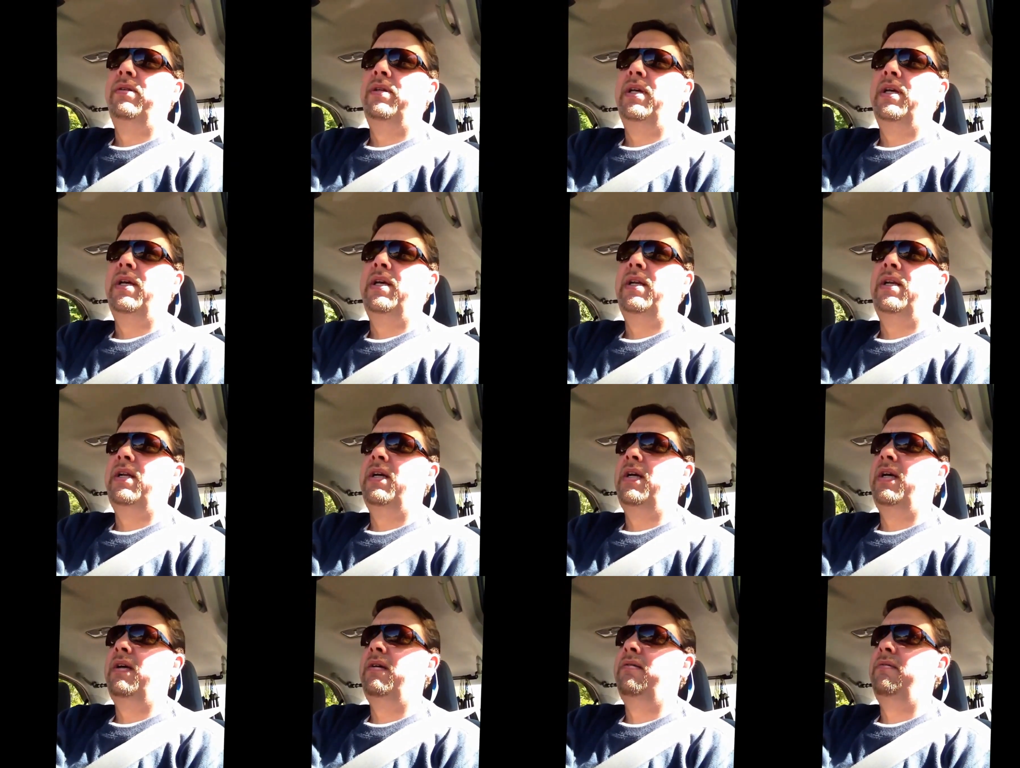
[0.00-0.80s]
And
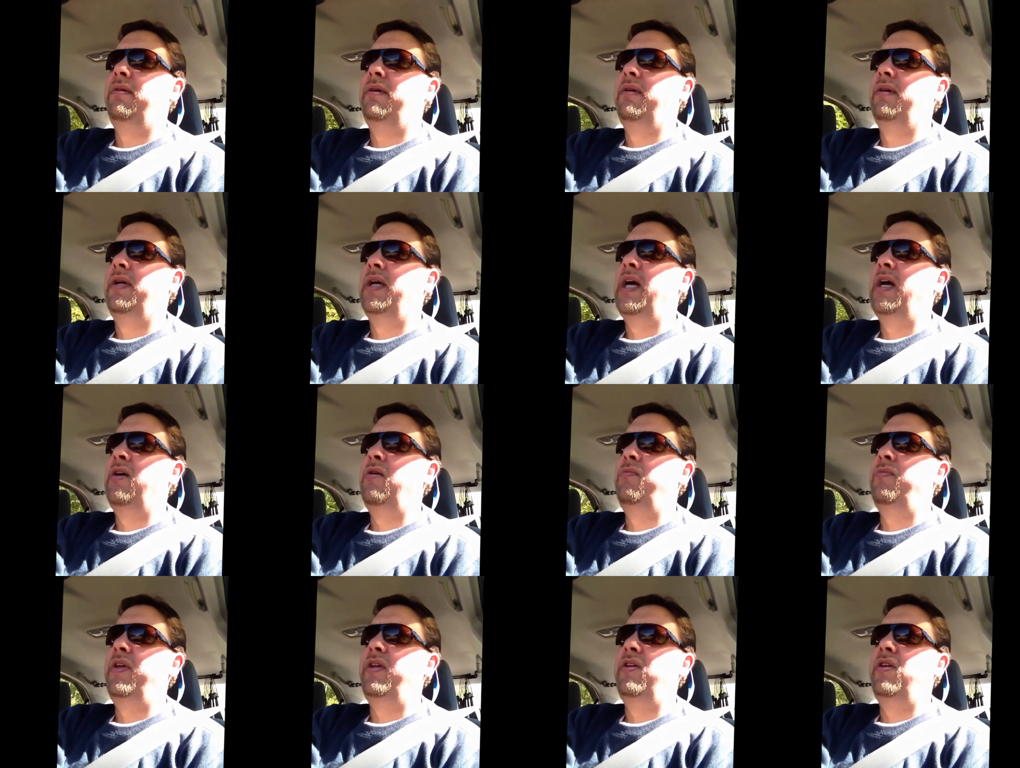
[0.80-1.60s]
I
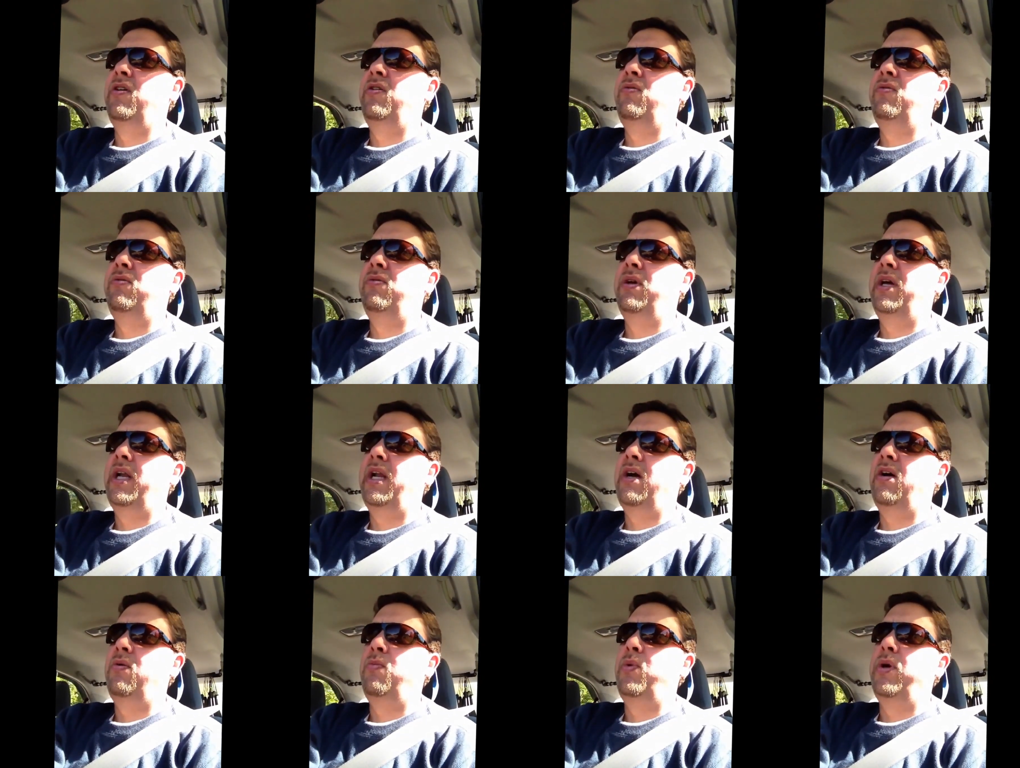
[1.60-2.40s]
hope they do, and
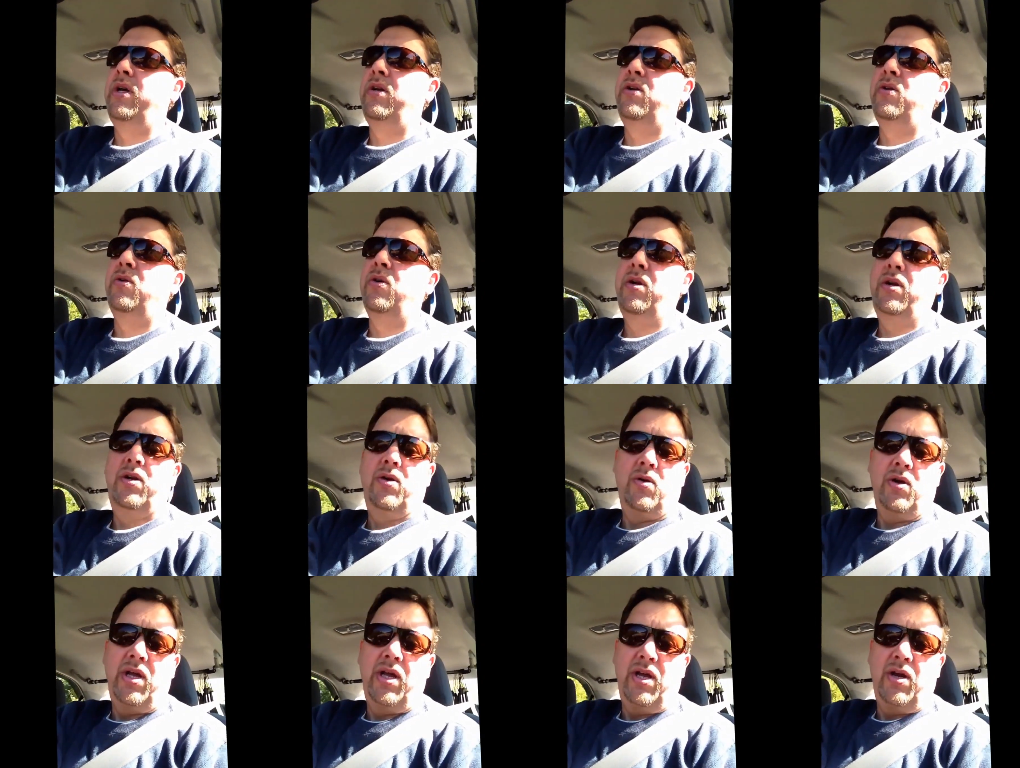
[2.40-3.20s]
I hope we can do it
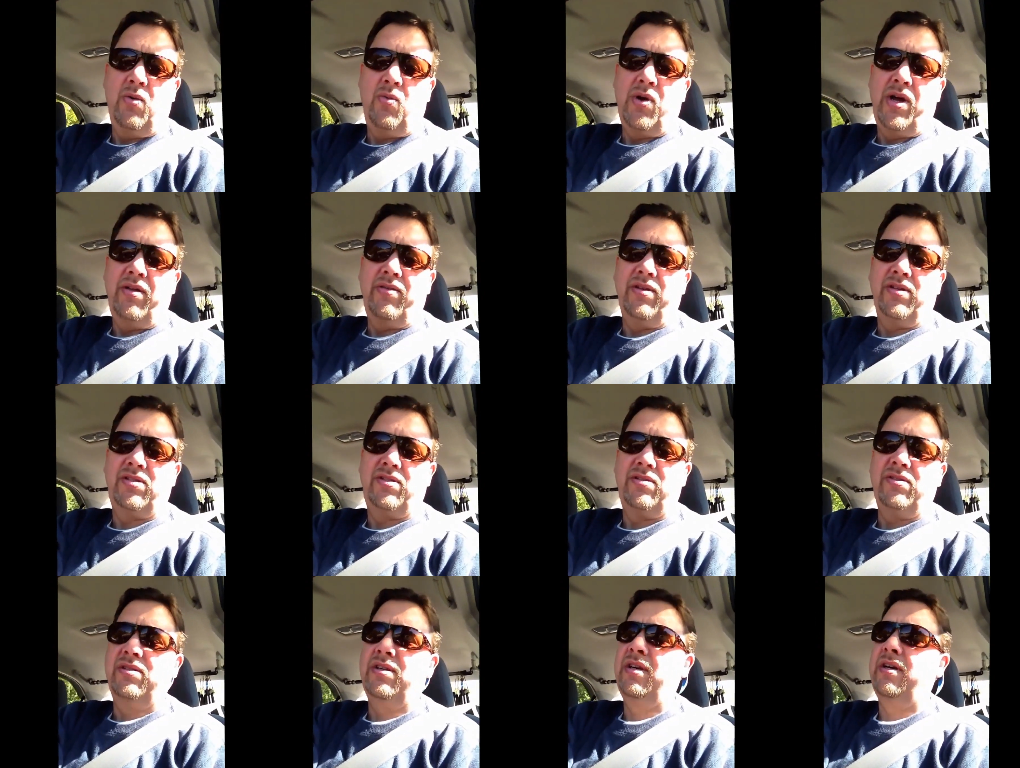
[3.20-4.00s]
in a way
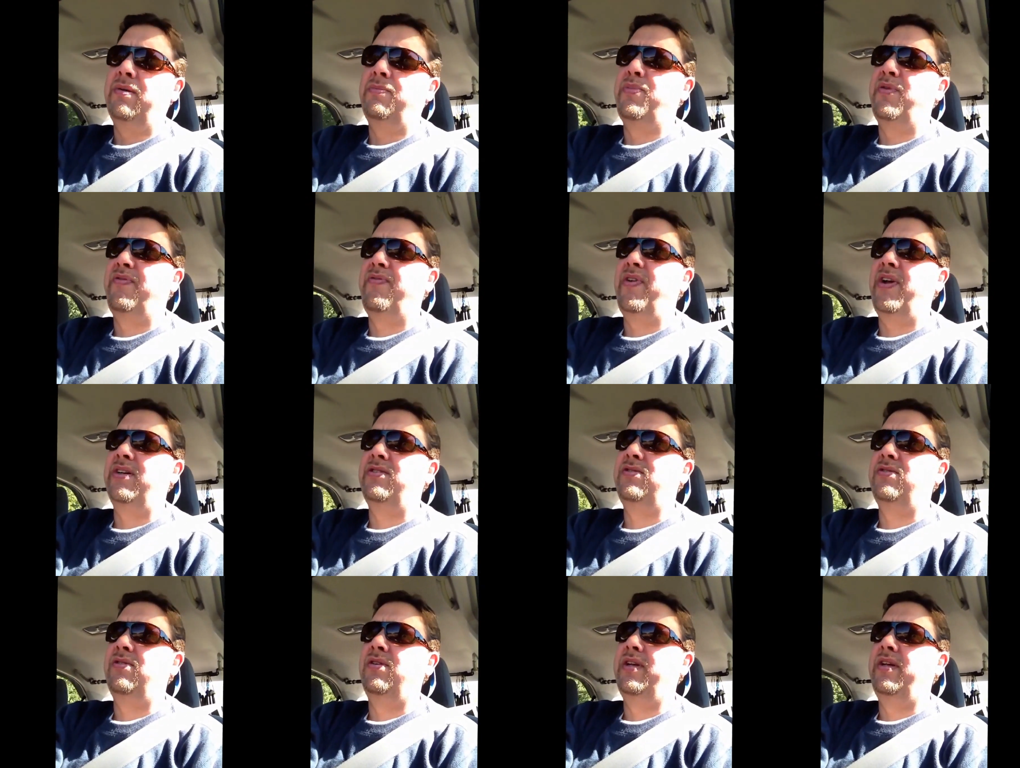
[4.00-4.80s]
that's
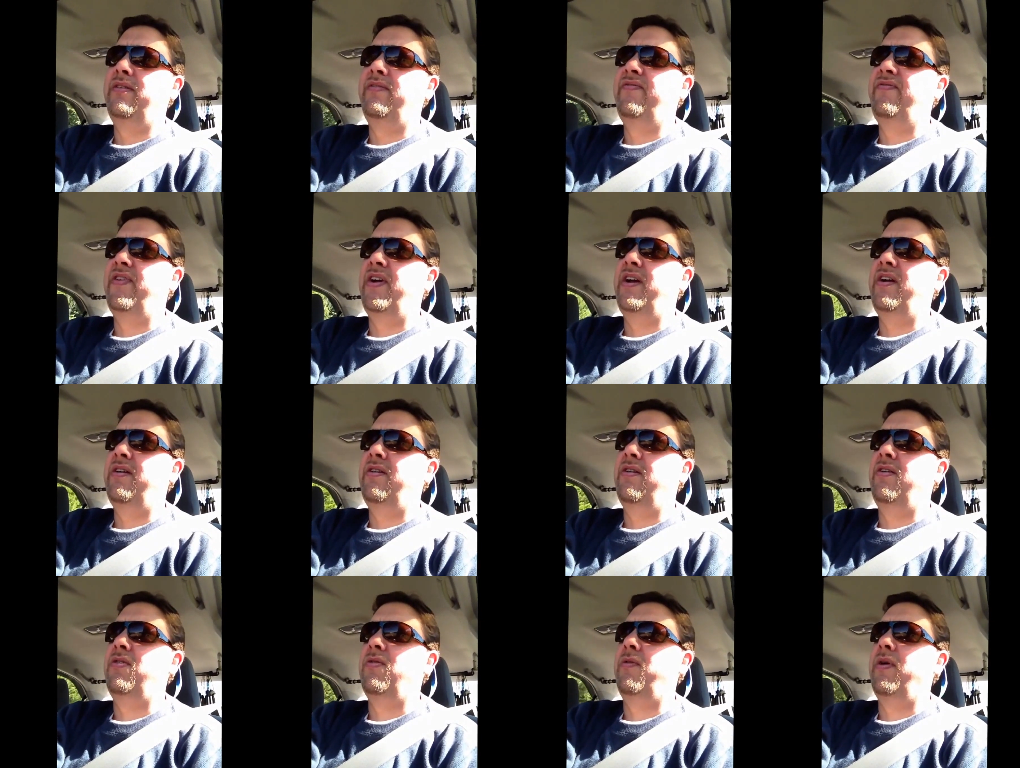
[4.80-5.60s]
professional and fair
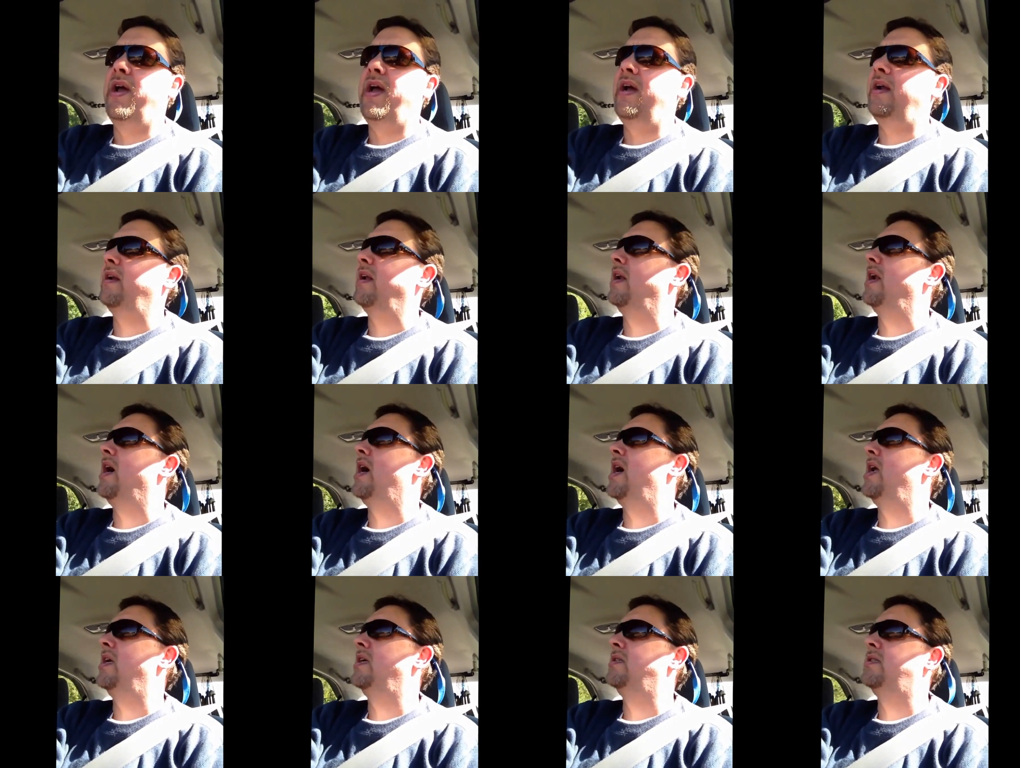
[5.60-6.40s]
and correct and
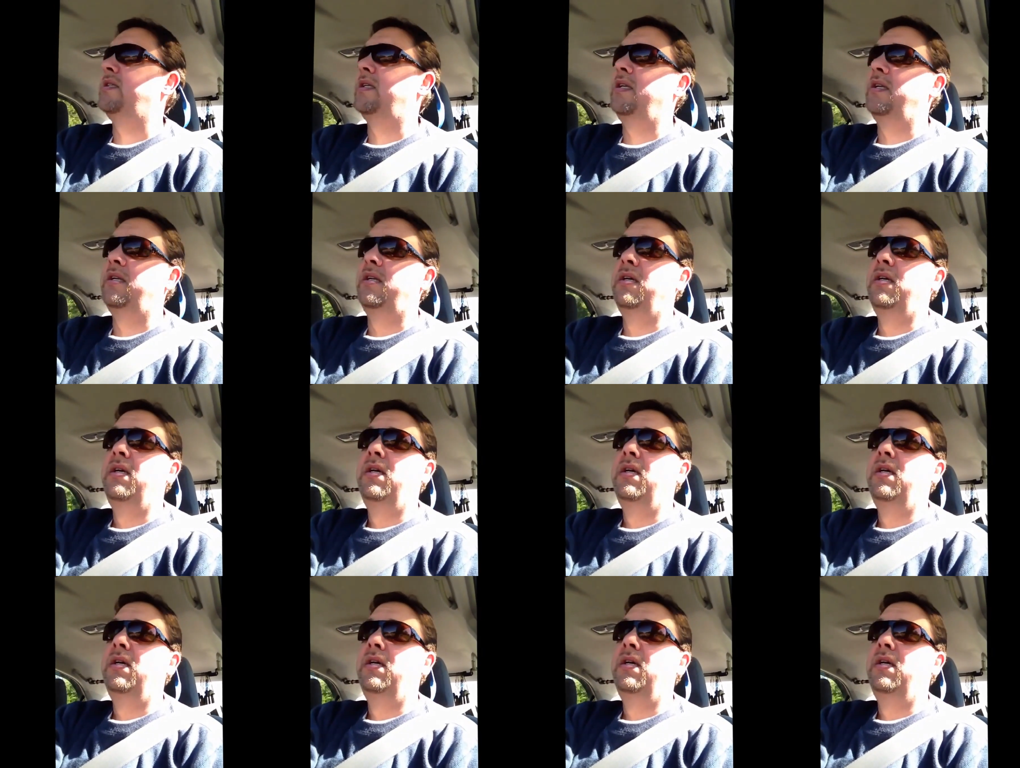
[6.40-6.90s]
honest, and